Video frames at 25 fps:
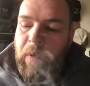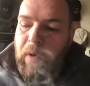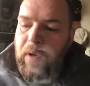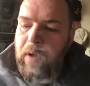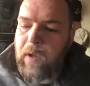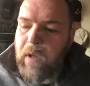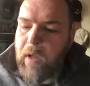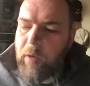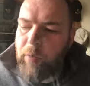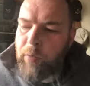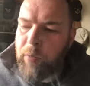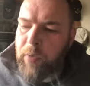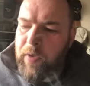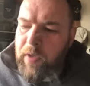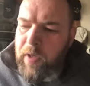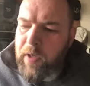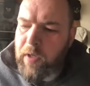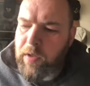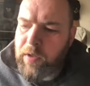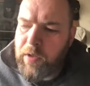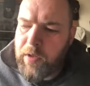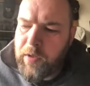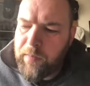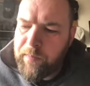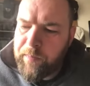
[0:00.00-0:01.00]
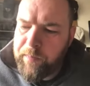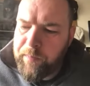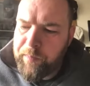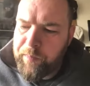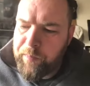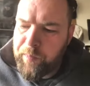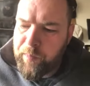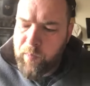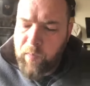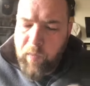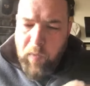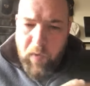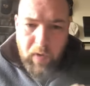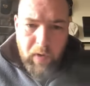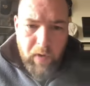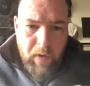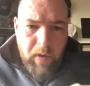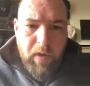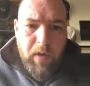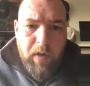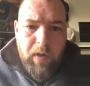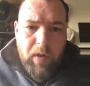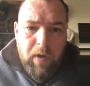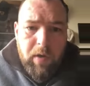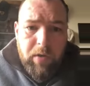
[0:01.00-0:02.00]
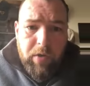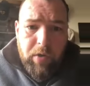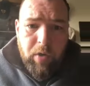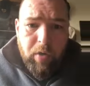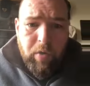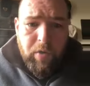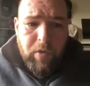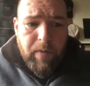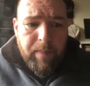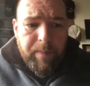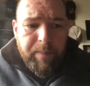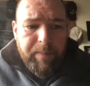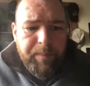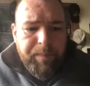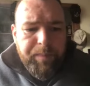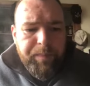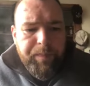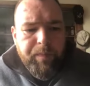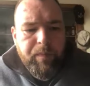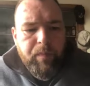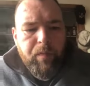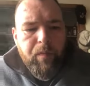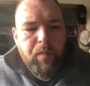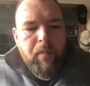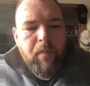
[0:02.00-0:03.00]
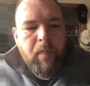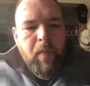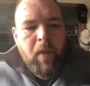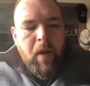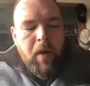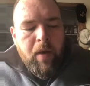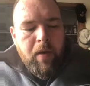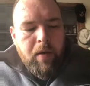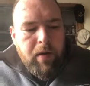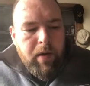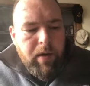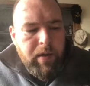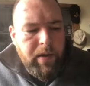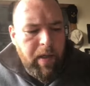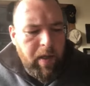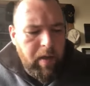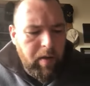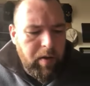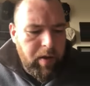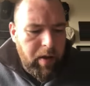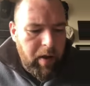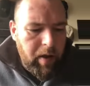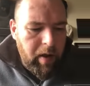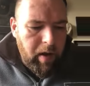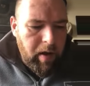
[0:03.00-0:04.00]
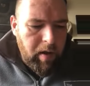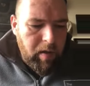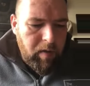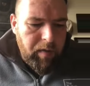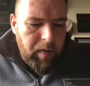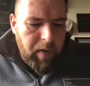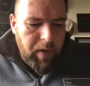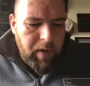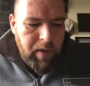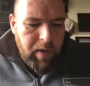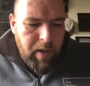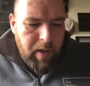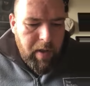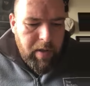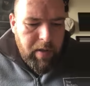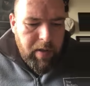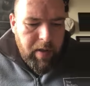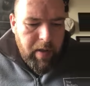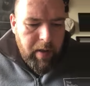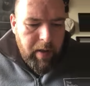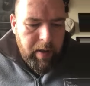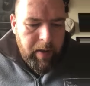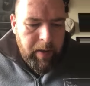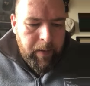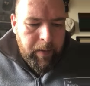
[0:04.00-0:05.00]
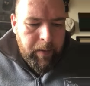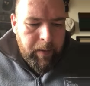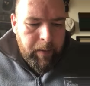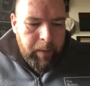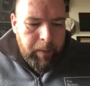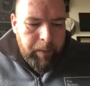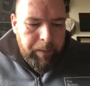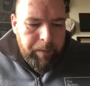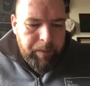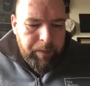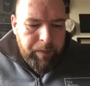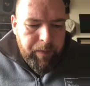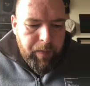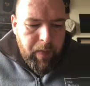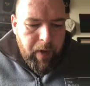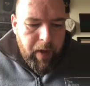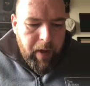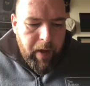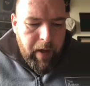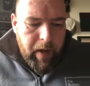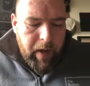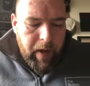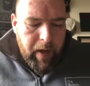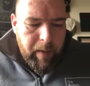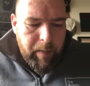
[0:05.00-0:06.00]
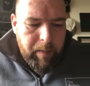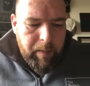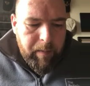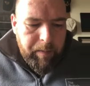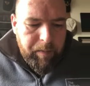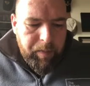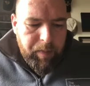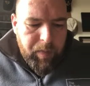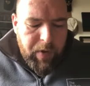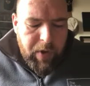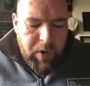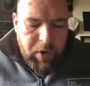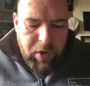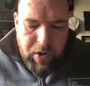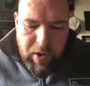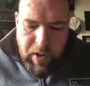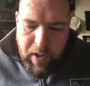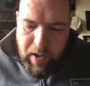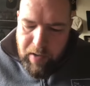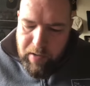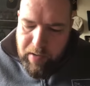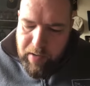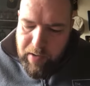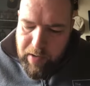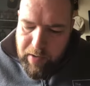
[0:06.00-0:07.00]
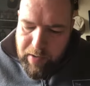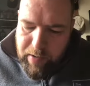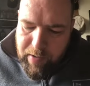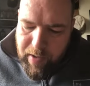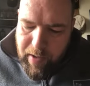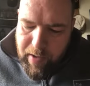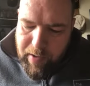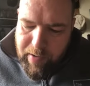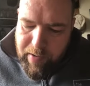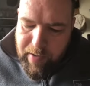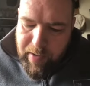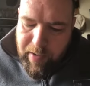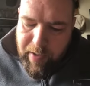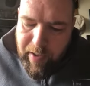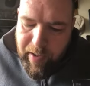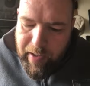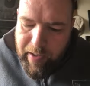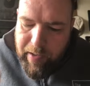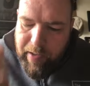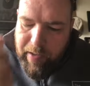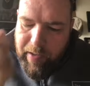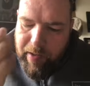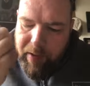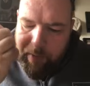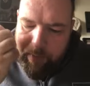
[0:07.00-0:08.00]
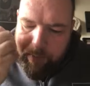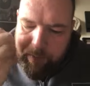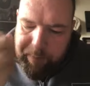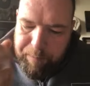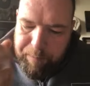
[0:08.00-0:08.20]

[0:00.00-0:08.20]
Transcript: Clyde production is awesome. The taste of that is fantastic. You taste the kind of,